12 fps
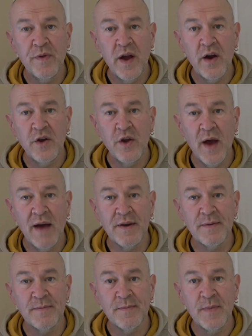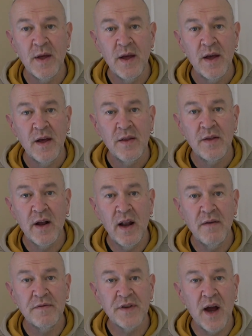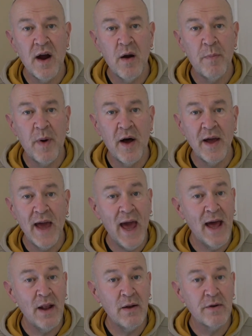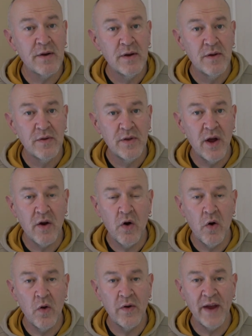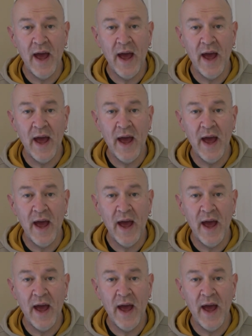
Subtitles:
there you have it. The gloves are by Held. They're called